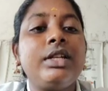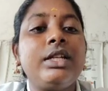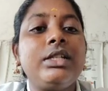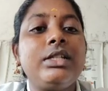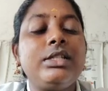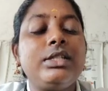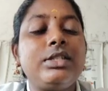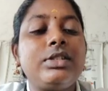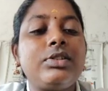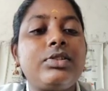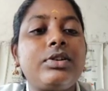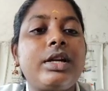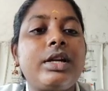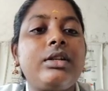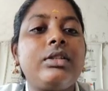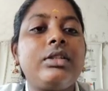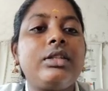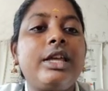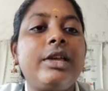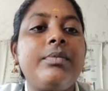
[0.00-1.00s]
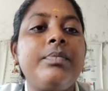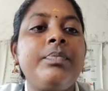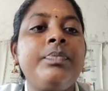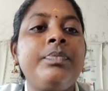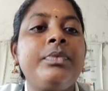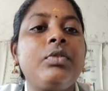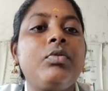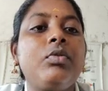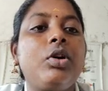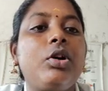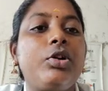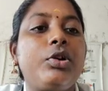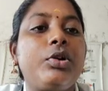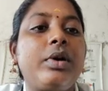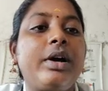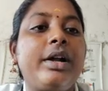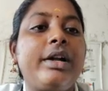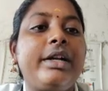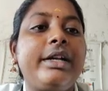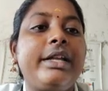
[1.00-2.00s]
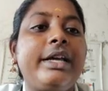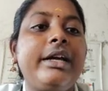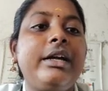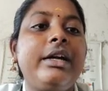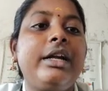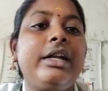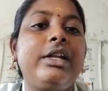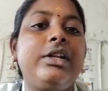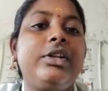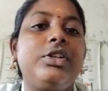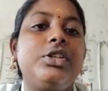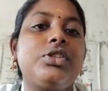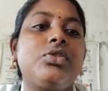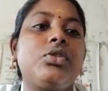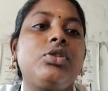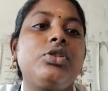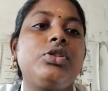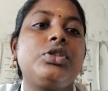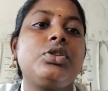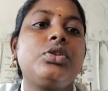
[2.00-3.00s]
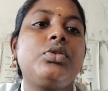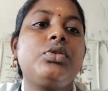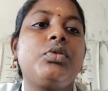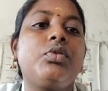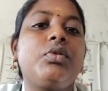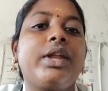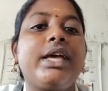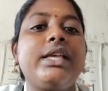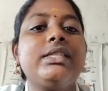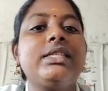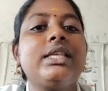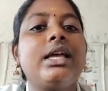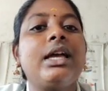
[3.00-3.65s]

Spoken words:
instruct them what to attack, and it is also known as